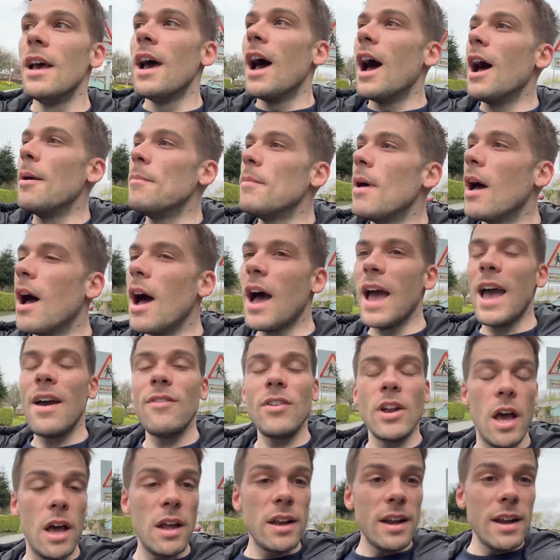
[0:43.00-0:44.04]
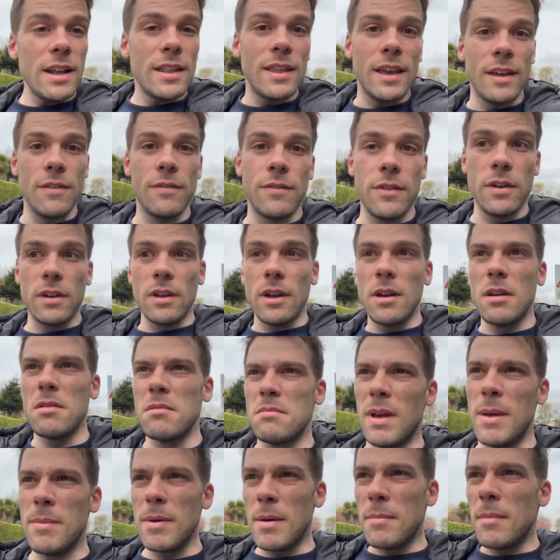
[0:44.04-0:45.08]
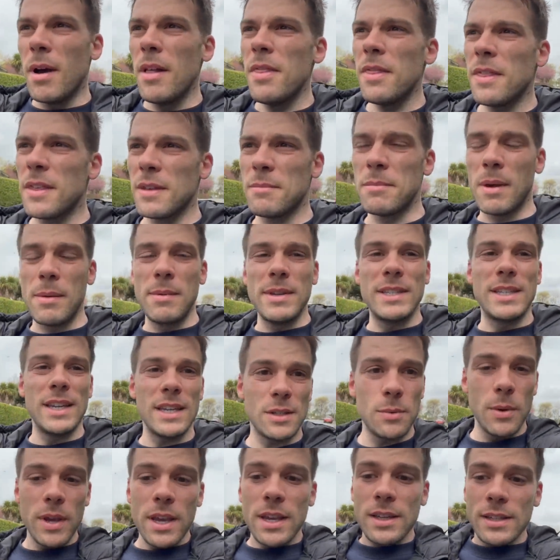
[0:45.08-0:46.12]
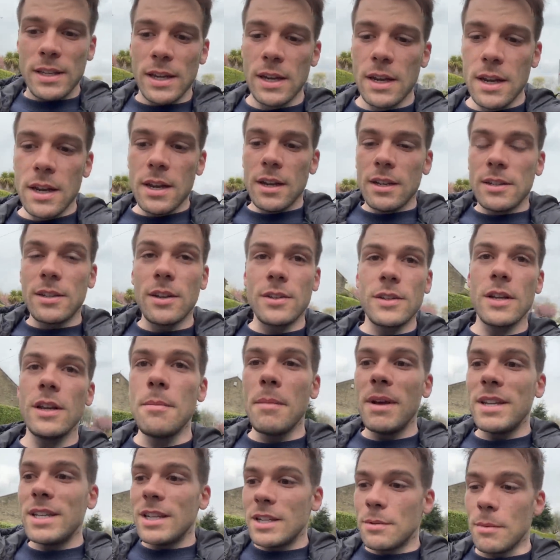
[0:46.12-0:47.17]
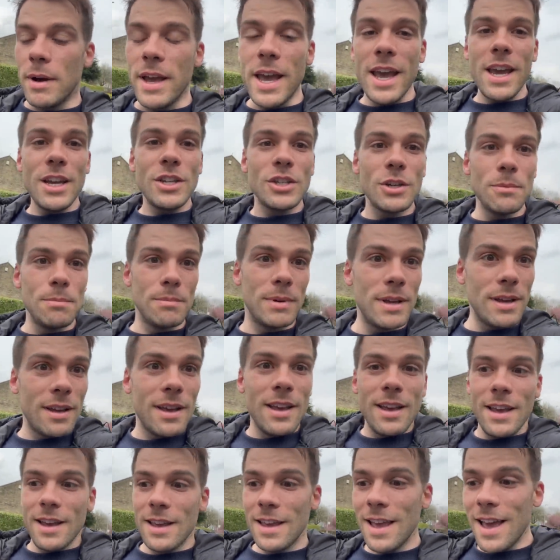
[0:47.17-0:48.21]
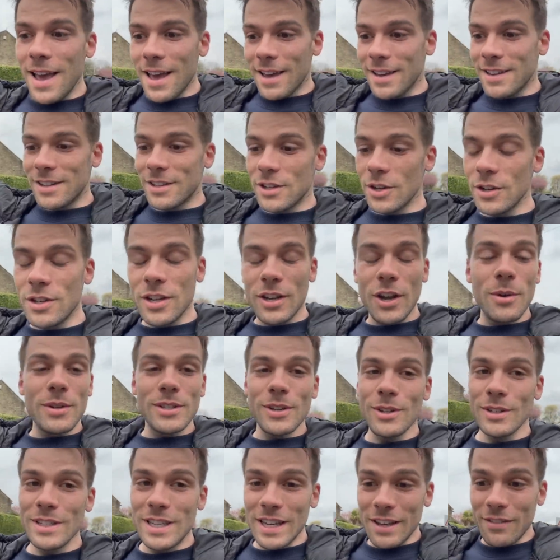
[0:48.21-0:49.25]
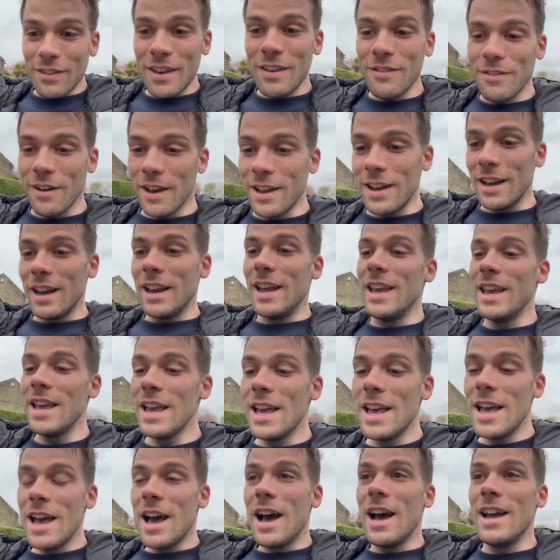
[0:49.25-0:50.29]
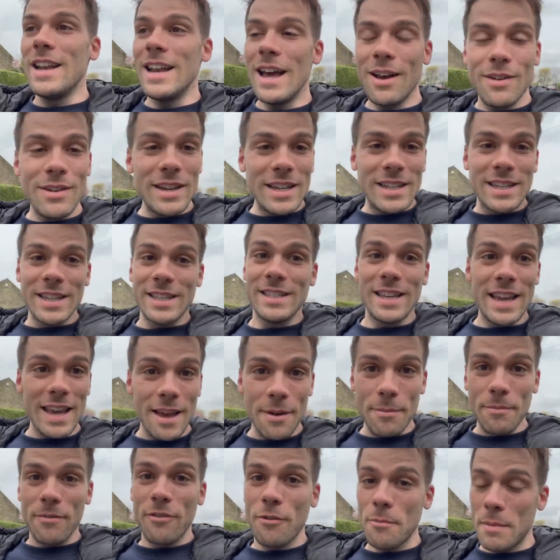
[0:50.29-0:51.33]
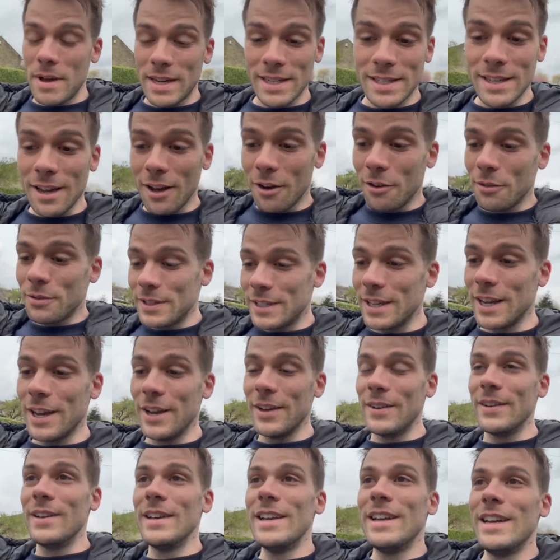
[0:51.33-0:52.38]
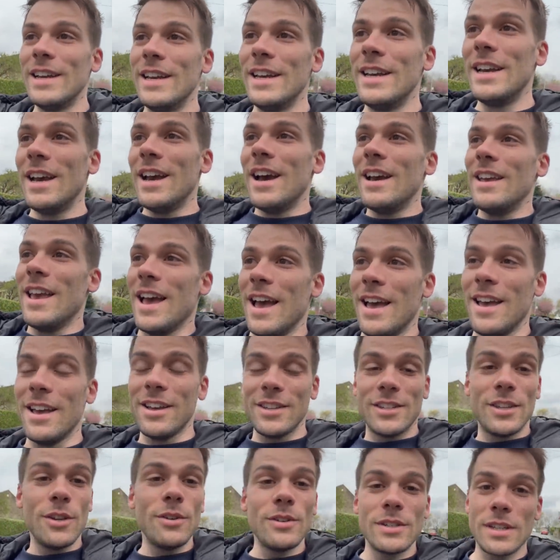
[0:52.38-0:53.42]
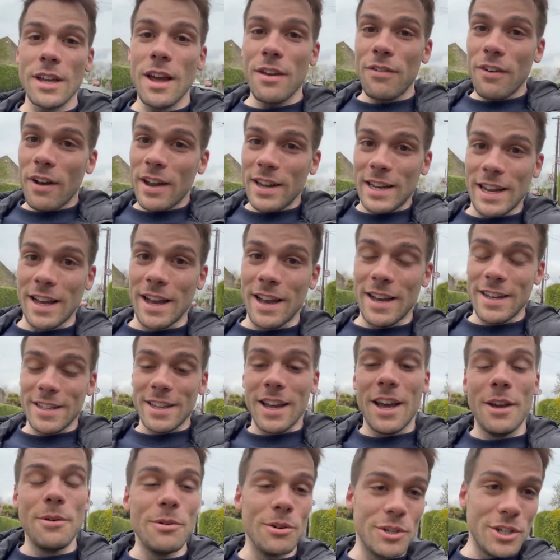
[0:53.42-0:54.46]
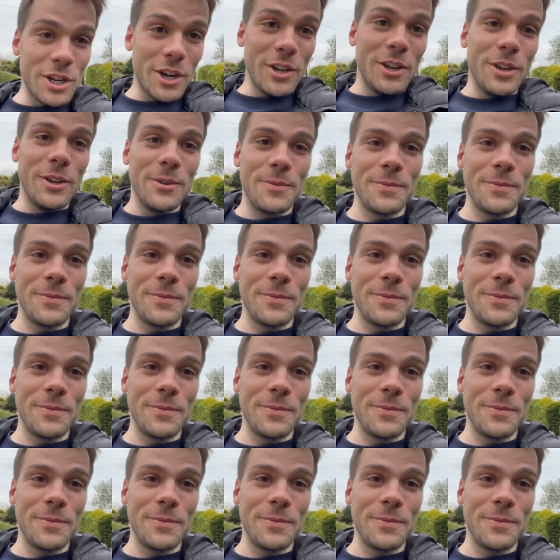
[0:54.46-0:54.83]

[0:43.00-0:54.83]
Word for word: um I haven't heard anything for maybe a month, maybe six weeks, so I was going to message my agent, but yeah, it's good to know it's on T V finally. I now need to see it for myself, so yeah, as soon as I find it, guys, I will show you.